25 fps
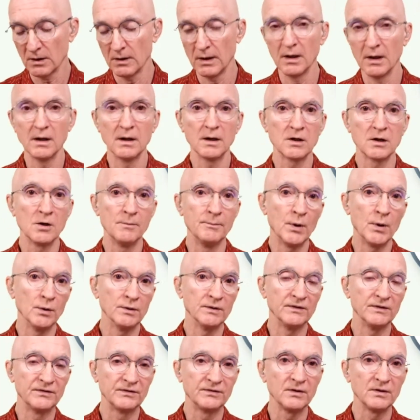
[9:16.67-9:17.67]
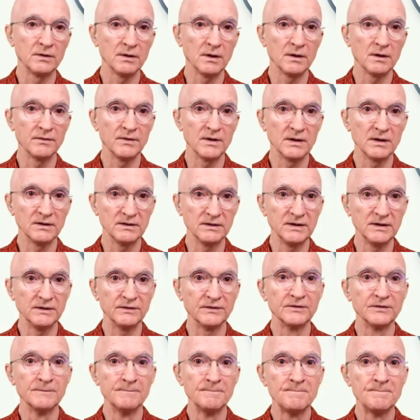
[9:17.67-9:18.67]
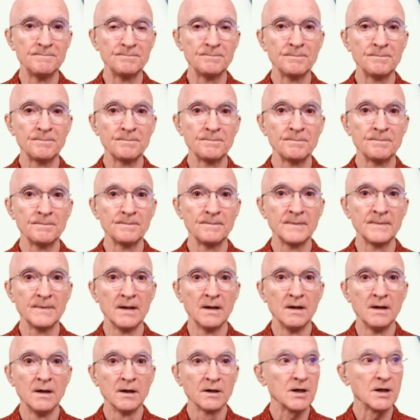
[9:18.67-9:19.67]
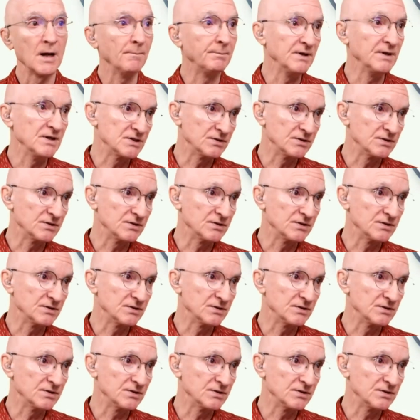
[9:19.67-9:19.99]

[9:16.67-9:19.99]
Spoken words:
components that it needs. Companies,